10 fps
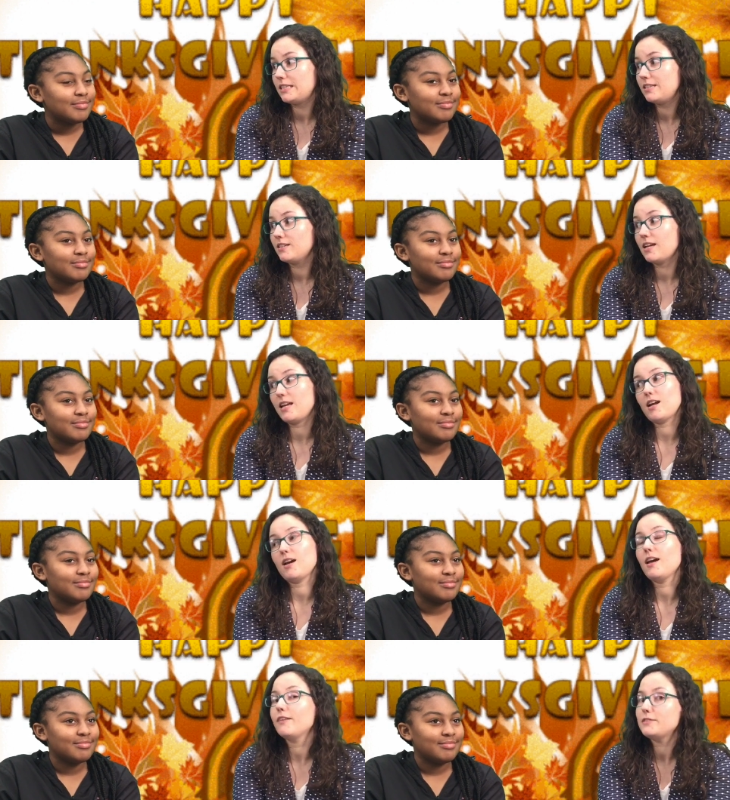Speaker 1: in it and I
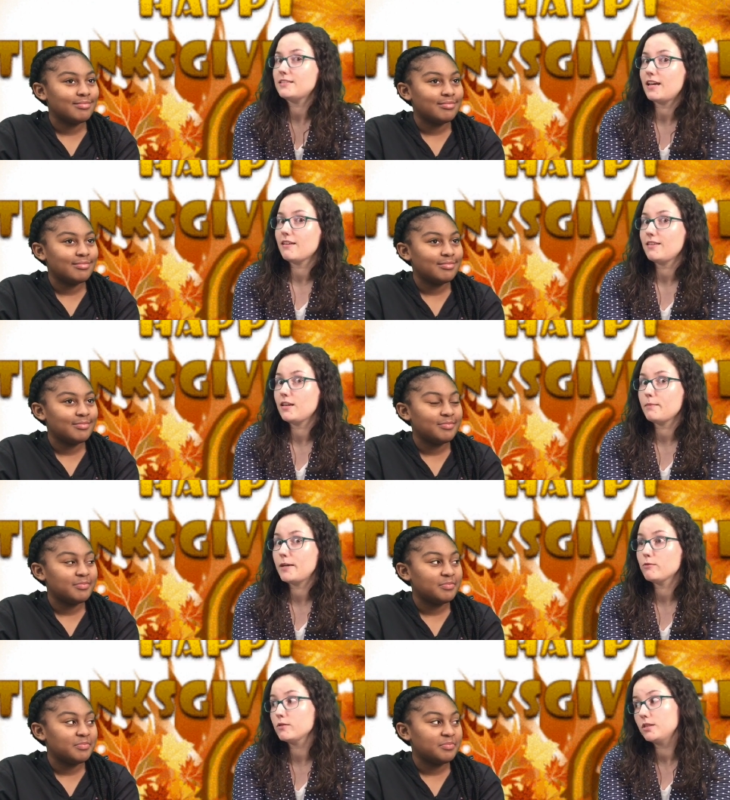have to say I think I
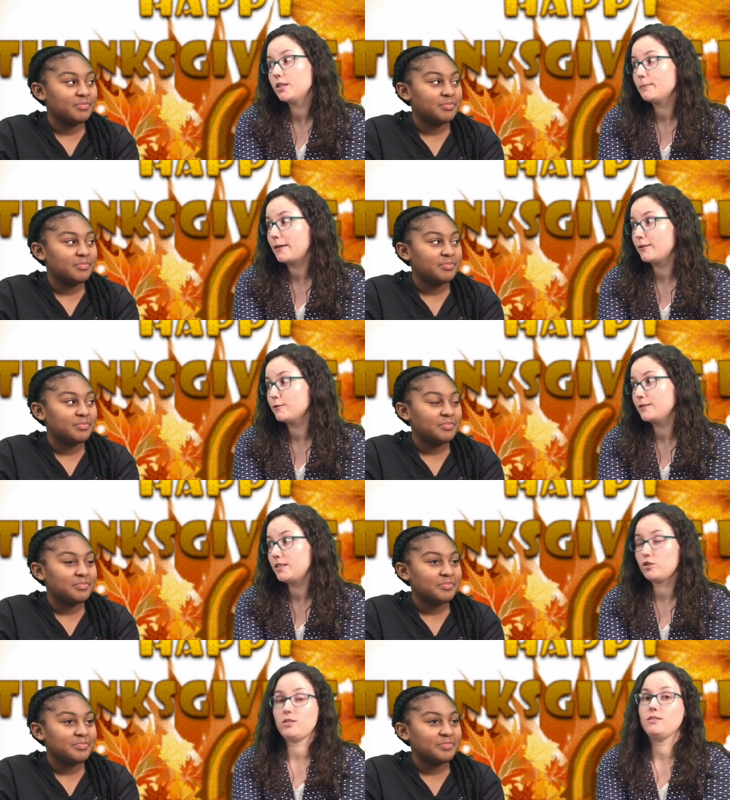make really good macaroni
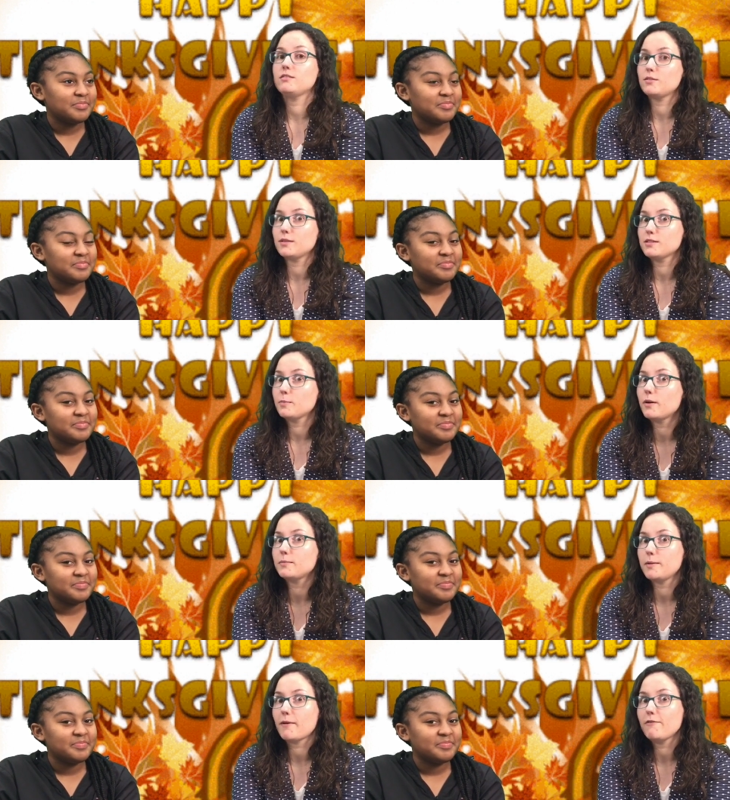and cheese so that's
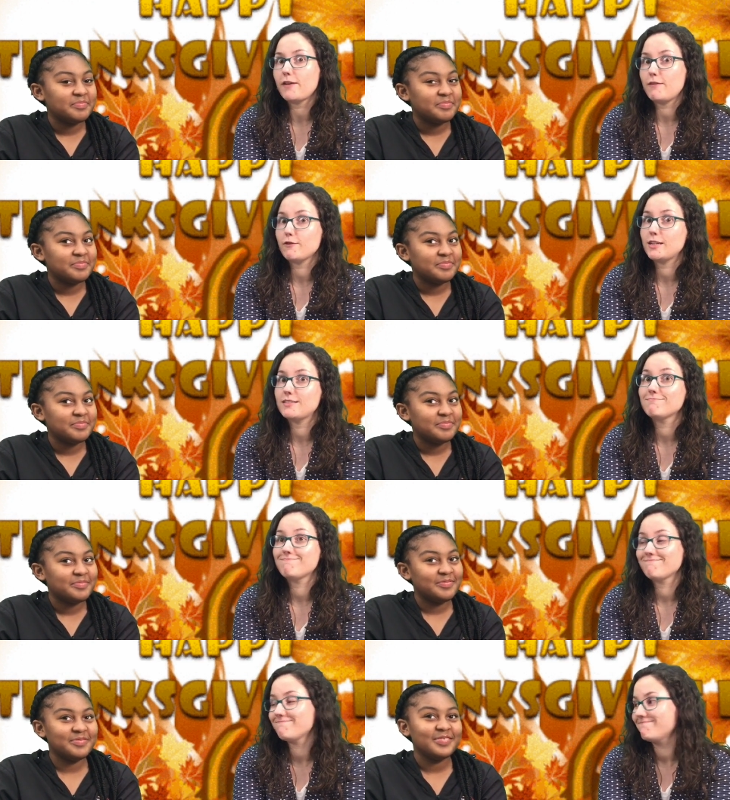probably my favorite.
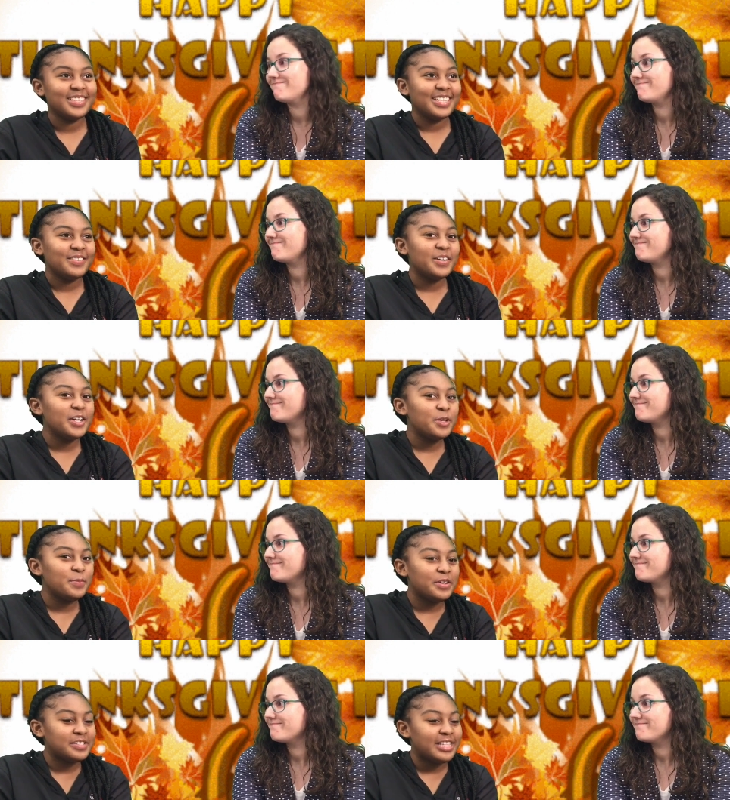Mm-hmm. what are you
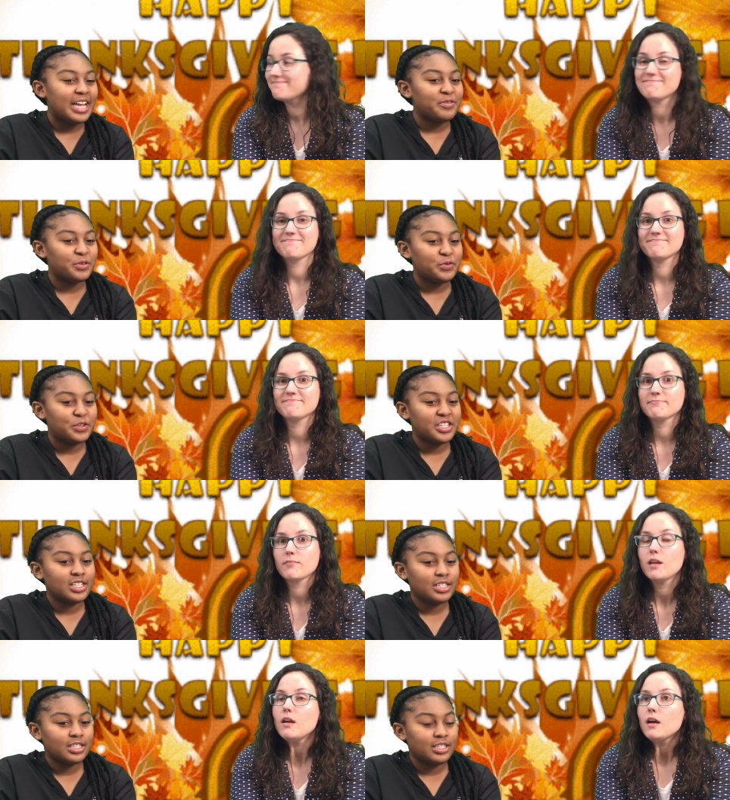most thankful for?
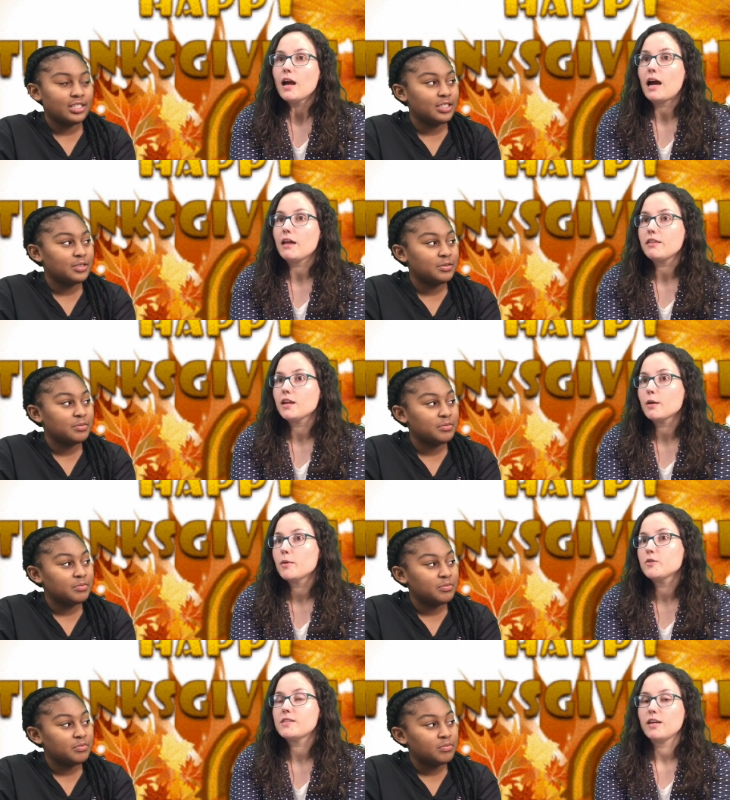I think I'm
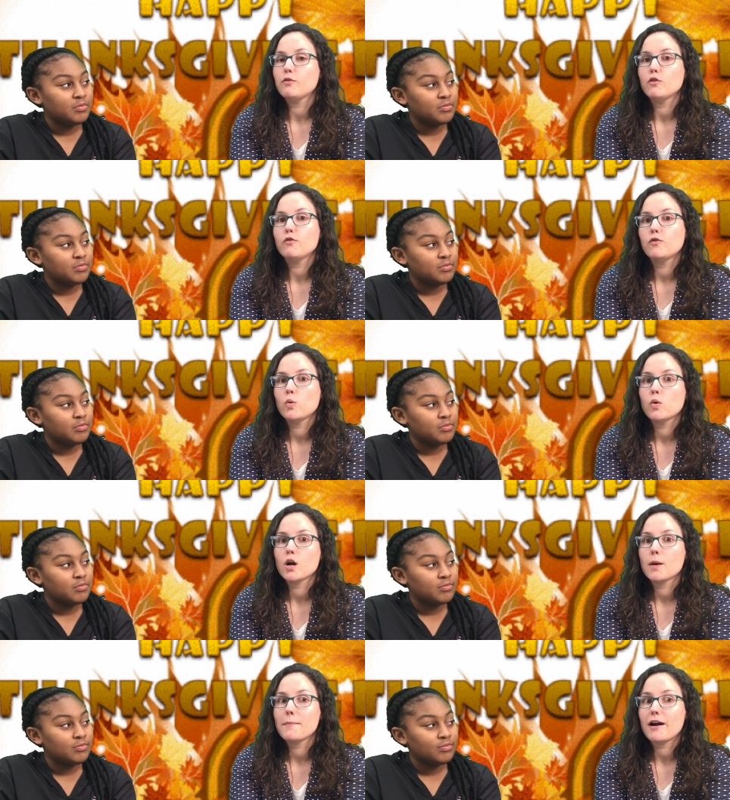most thankful
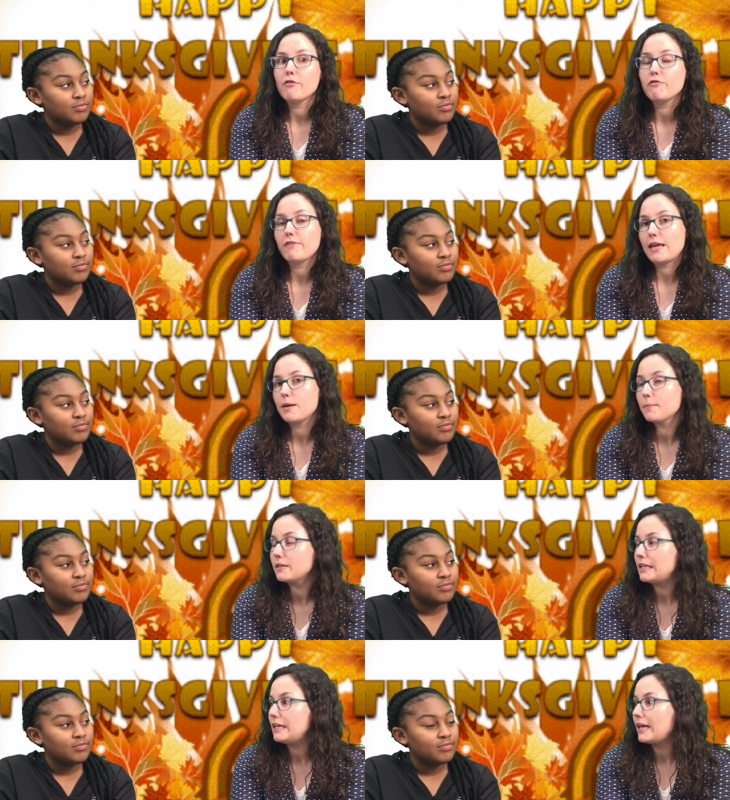for my
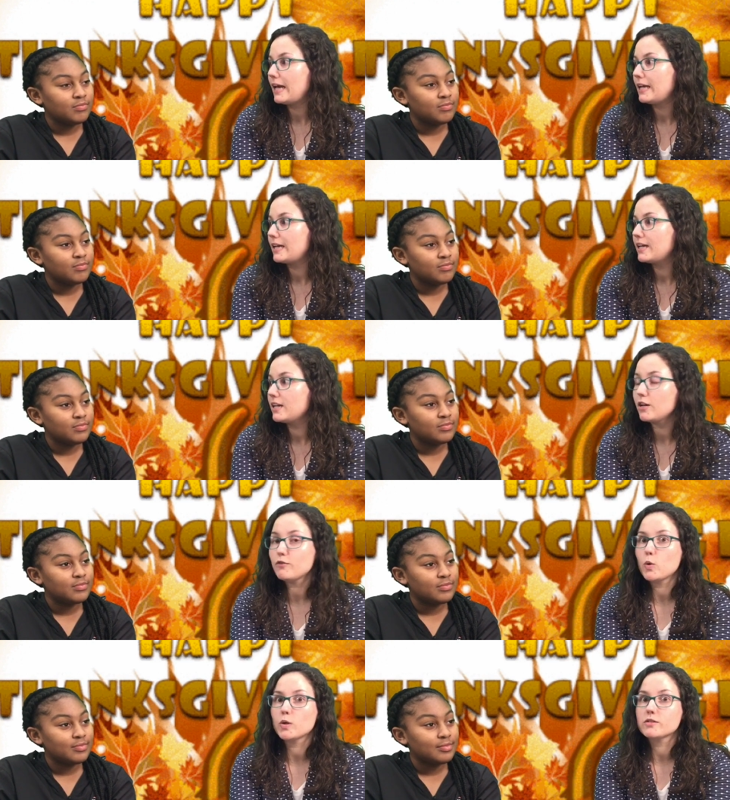family and of
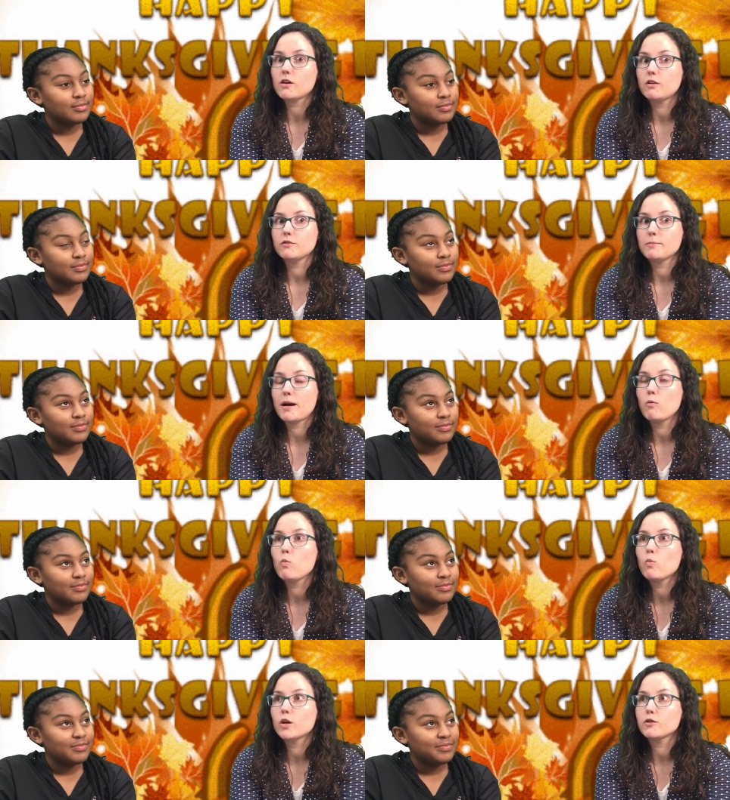course all of my
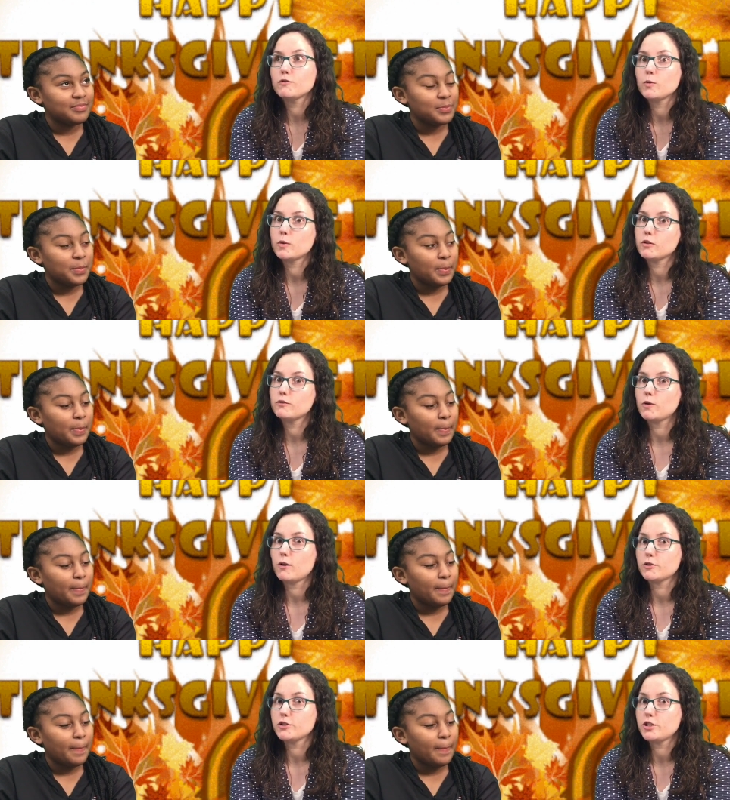wonderful wonderful
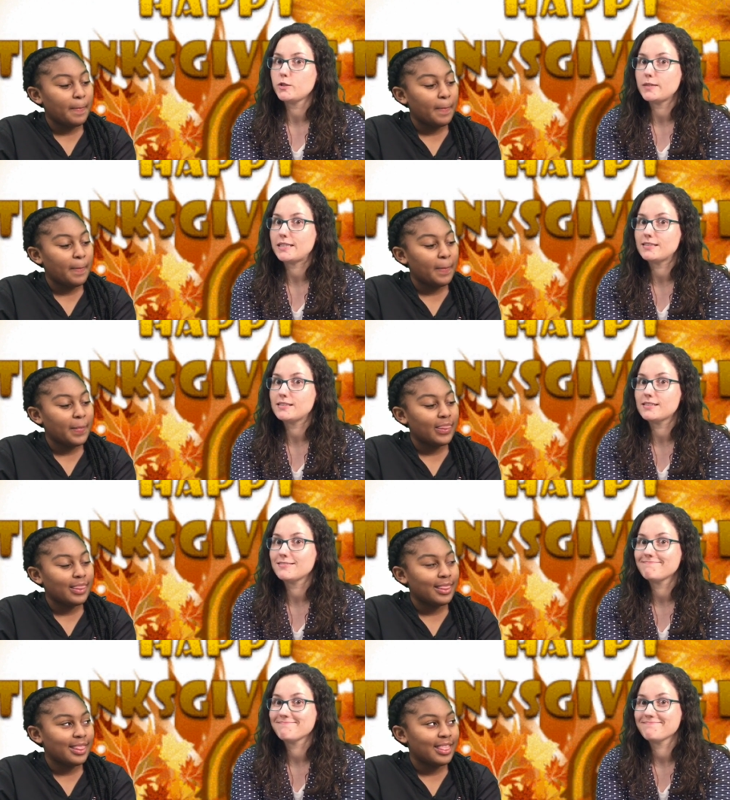art students.